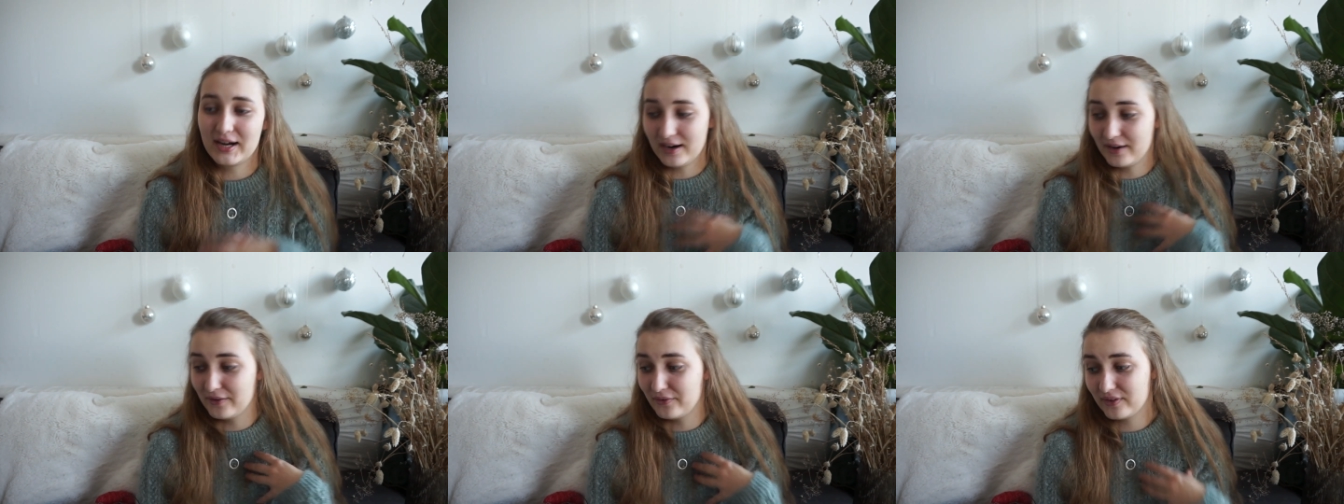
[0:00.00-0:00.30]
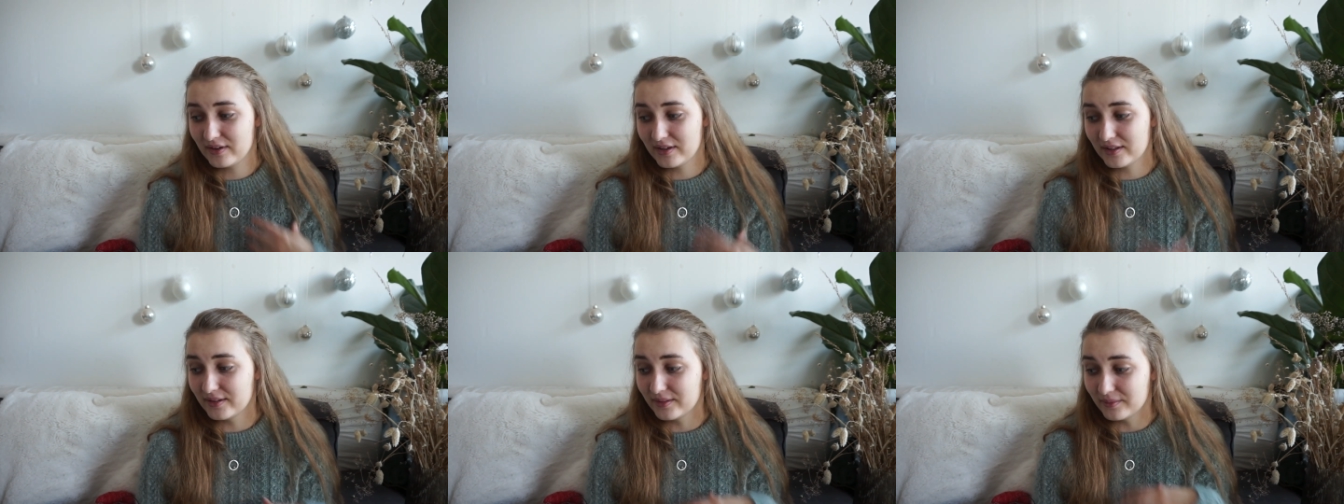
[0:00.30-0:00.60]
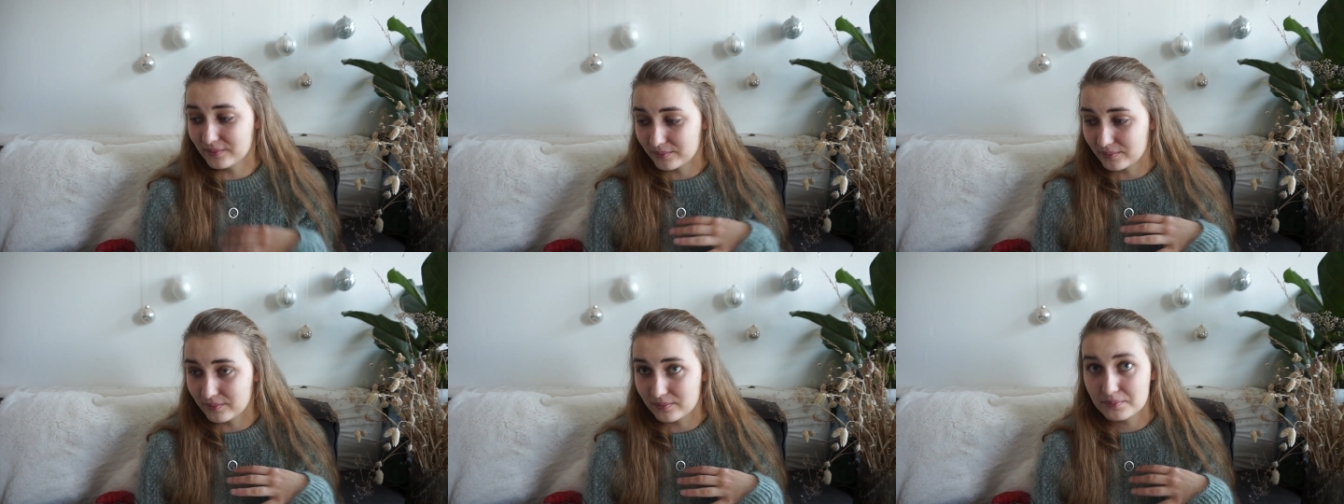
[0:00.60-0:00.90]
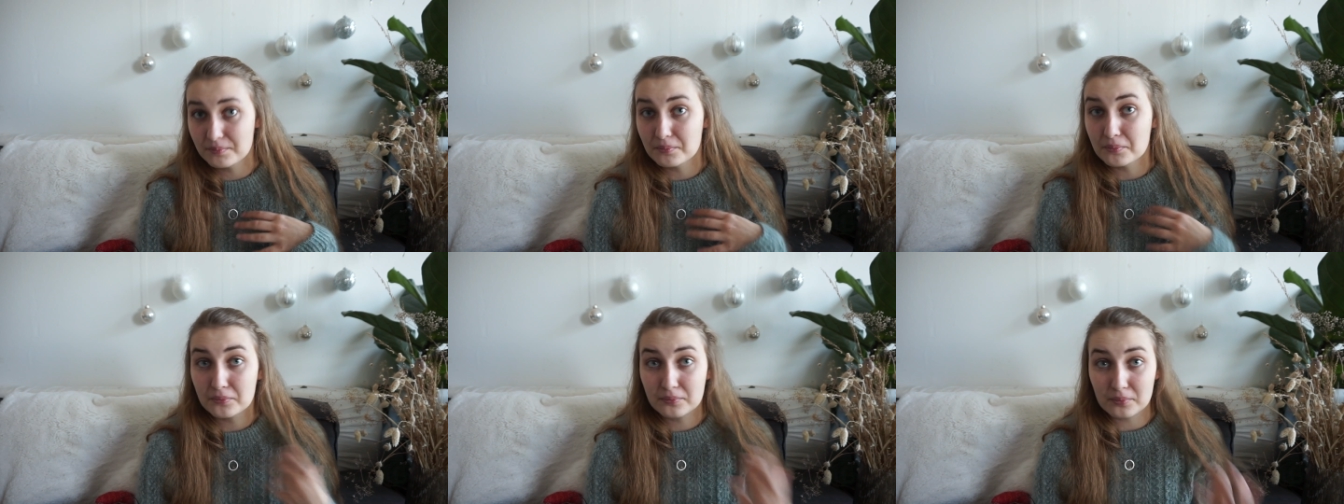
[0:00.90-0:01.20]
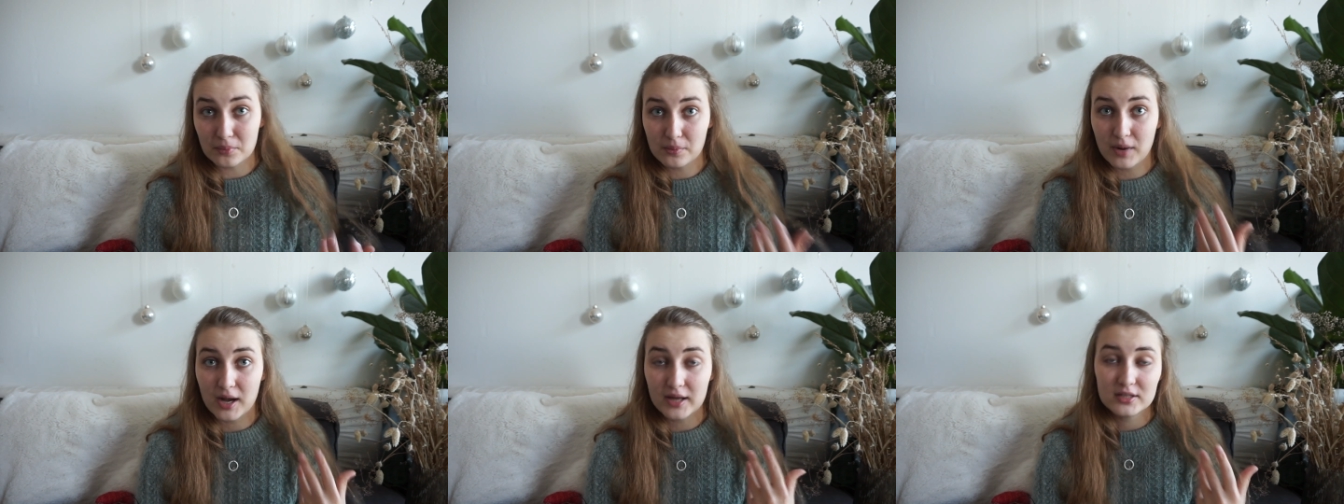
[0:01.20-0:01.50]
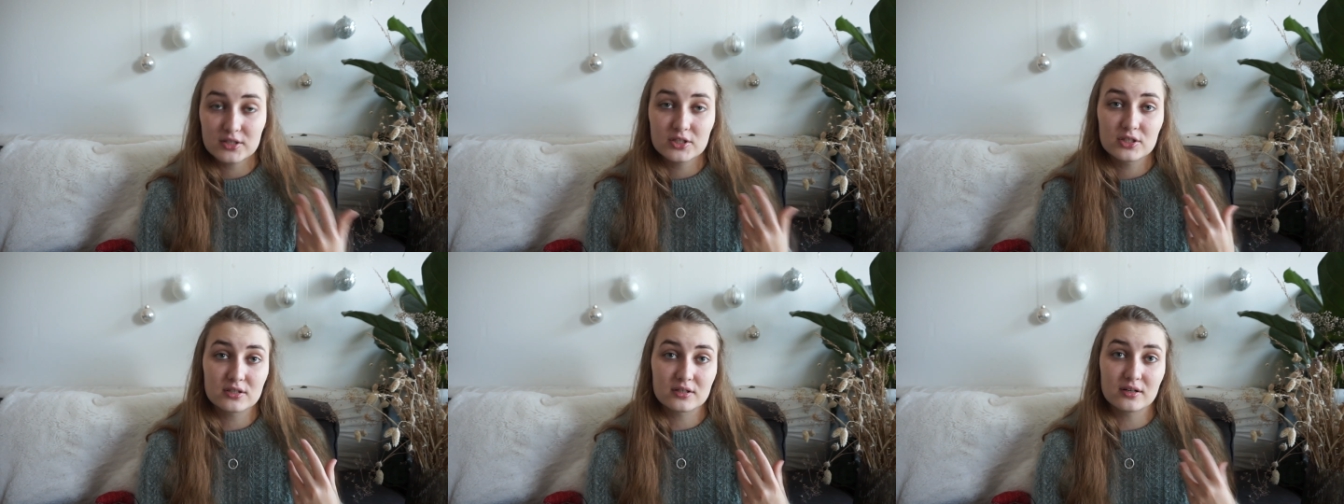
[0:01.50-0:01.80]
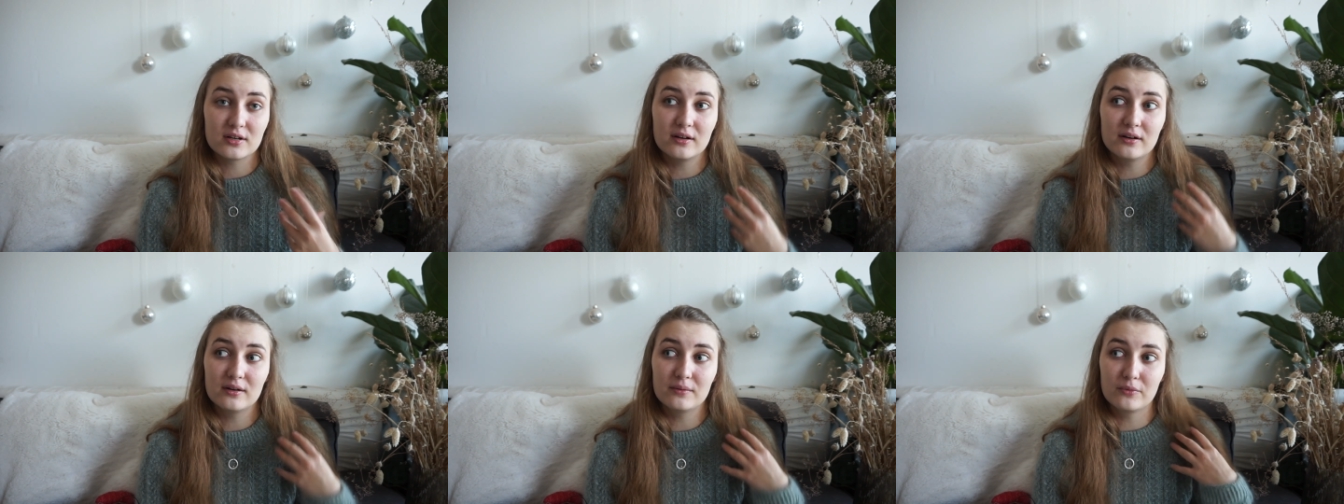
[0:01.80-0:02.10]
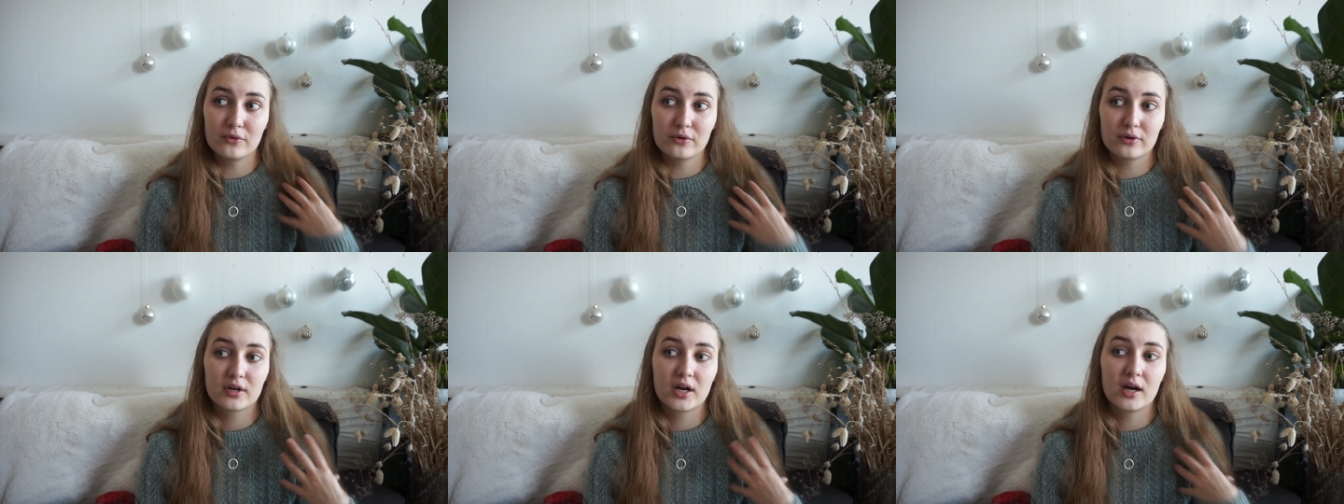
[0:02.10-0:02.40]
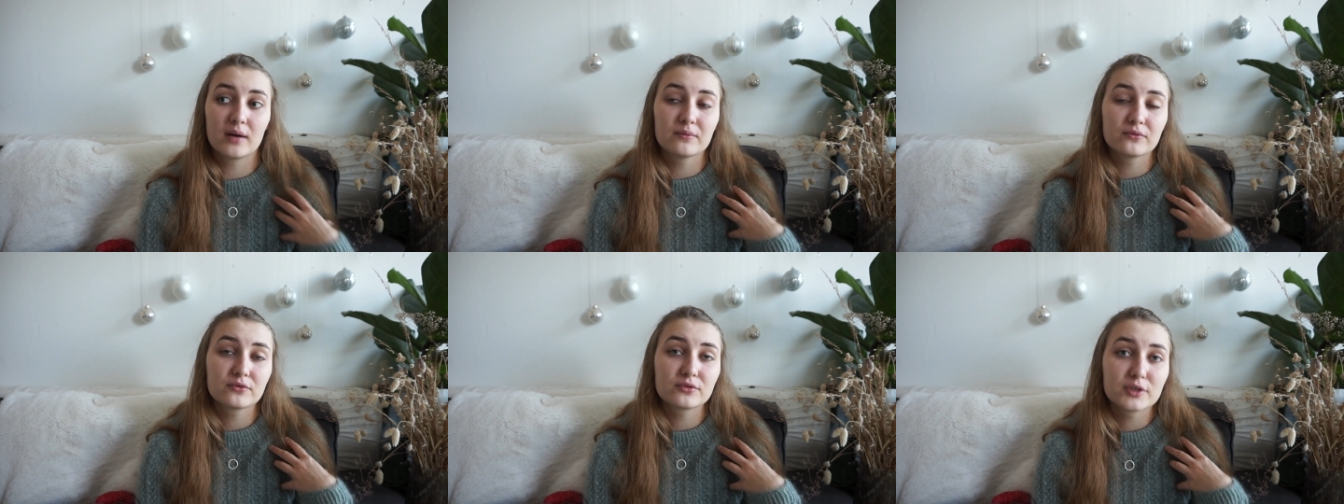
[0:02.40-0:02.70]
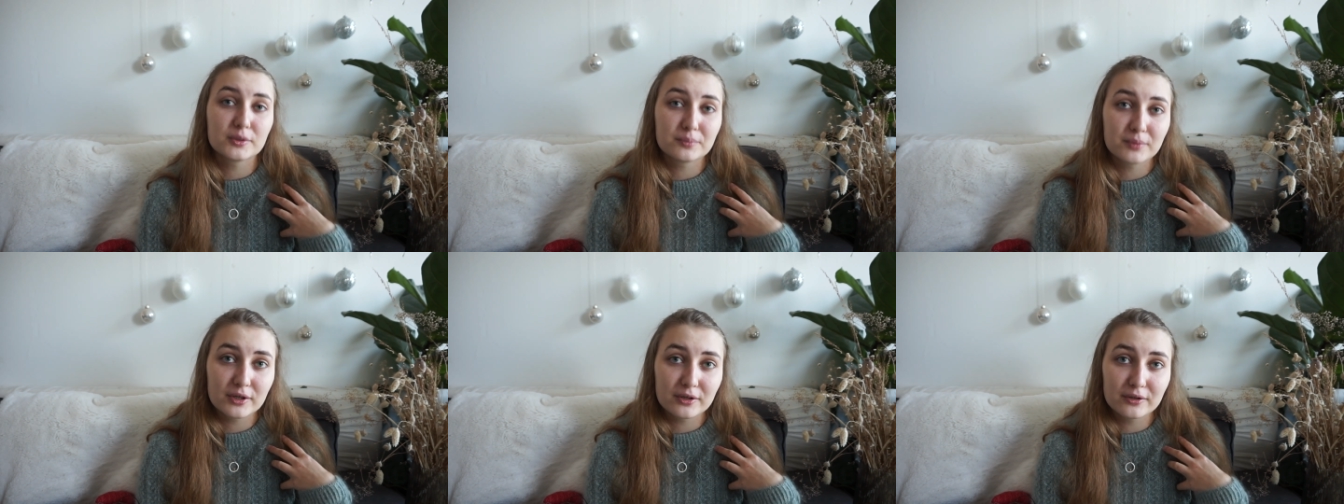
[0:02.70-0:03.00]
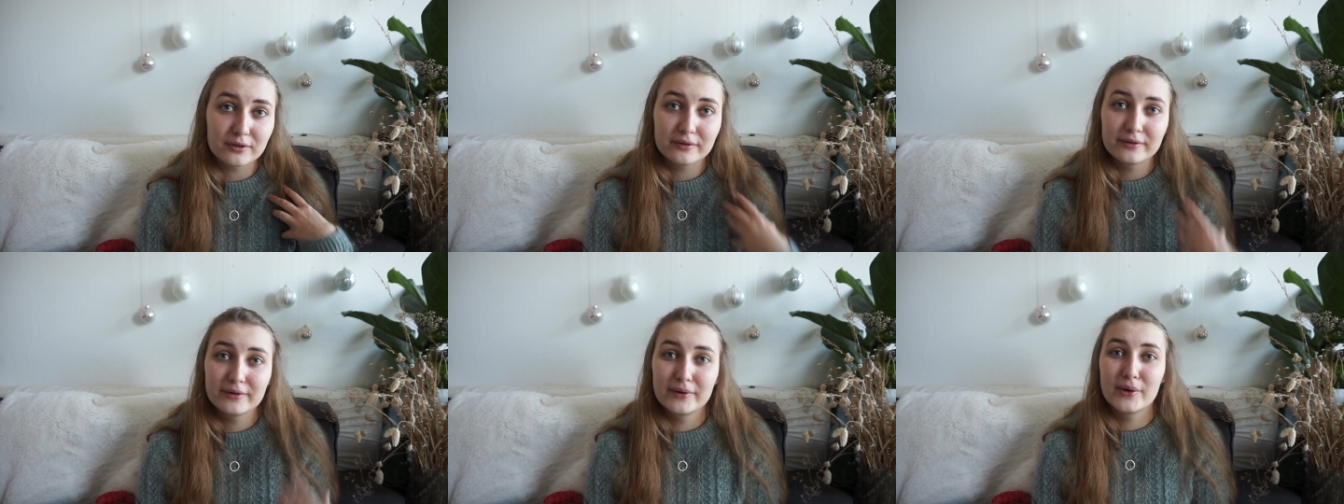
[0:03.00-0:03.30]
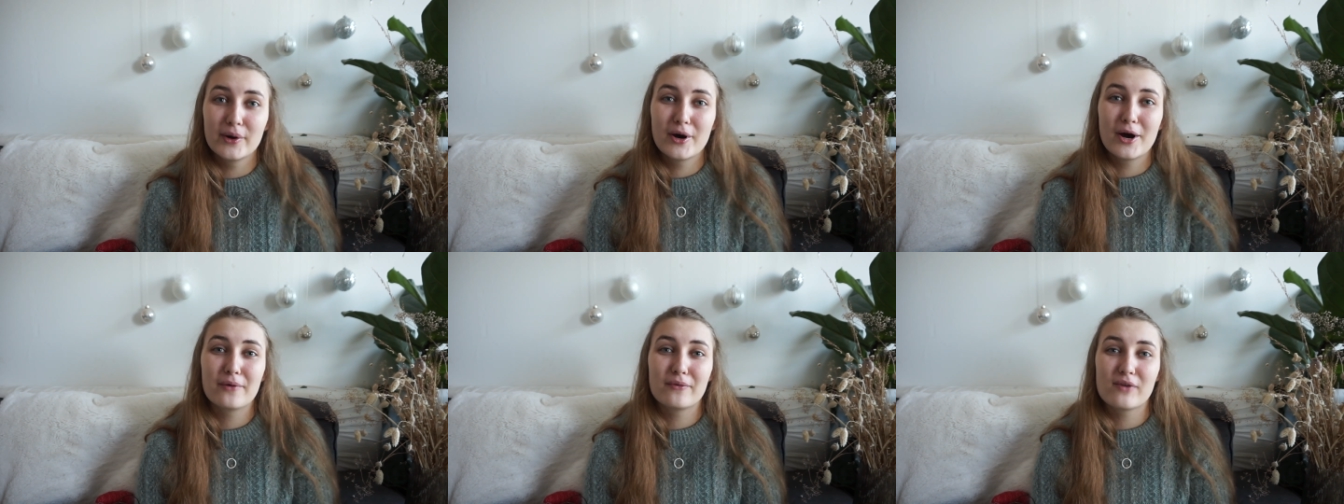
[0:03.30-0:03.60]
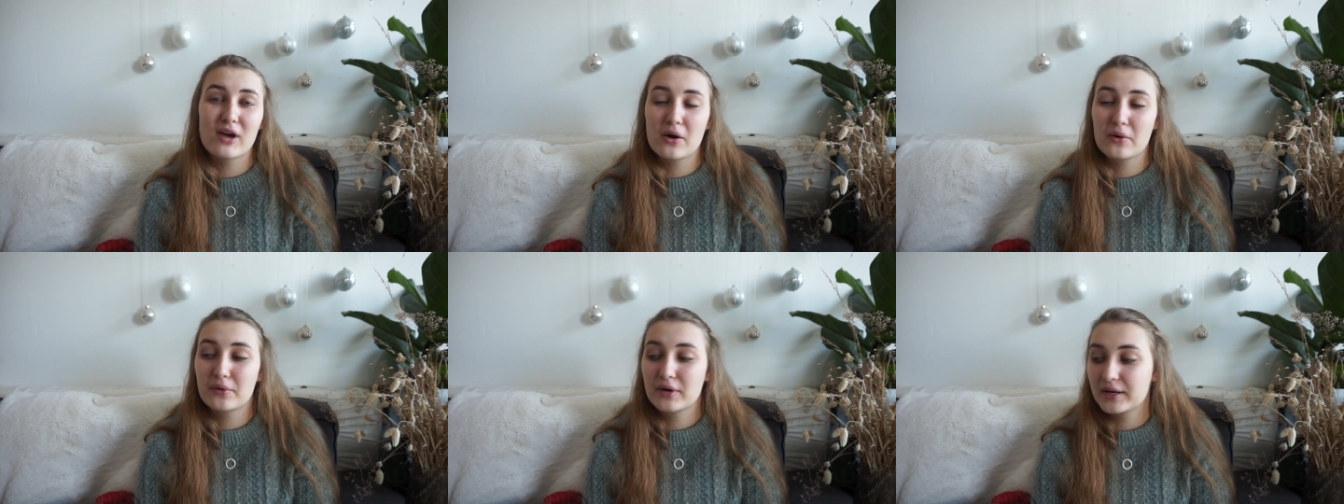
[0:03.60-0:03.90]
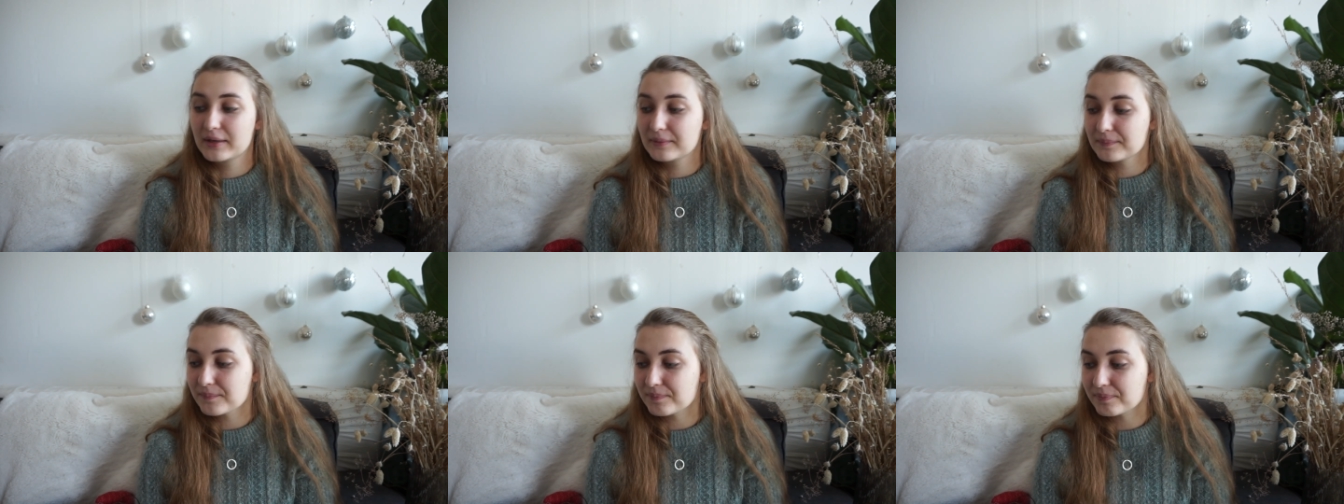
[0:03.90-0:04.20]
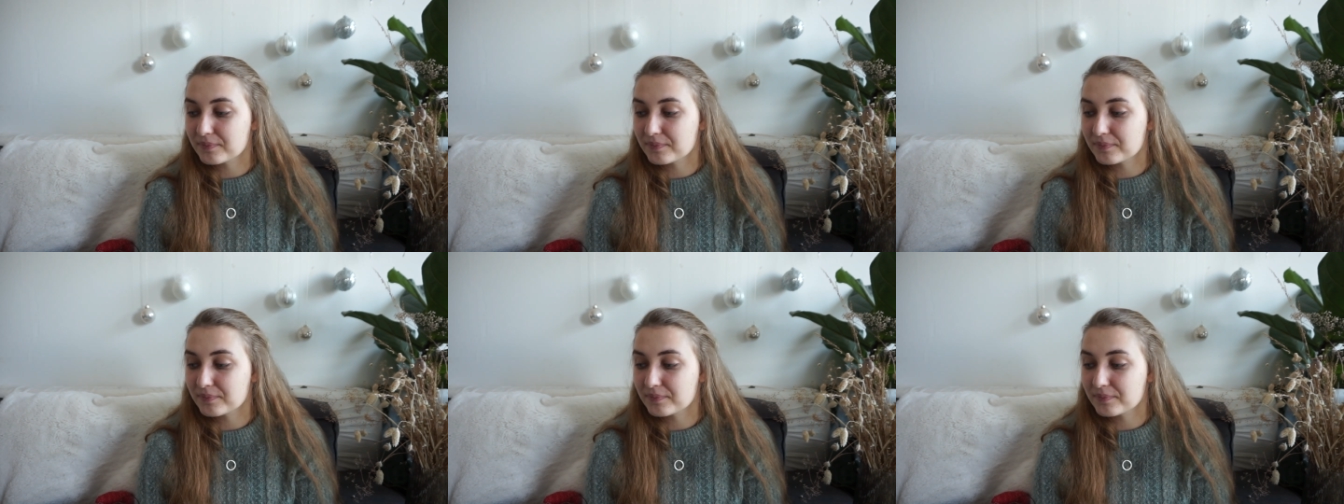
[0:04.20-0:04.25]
I feel much more comfortable wearing.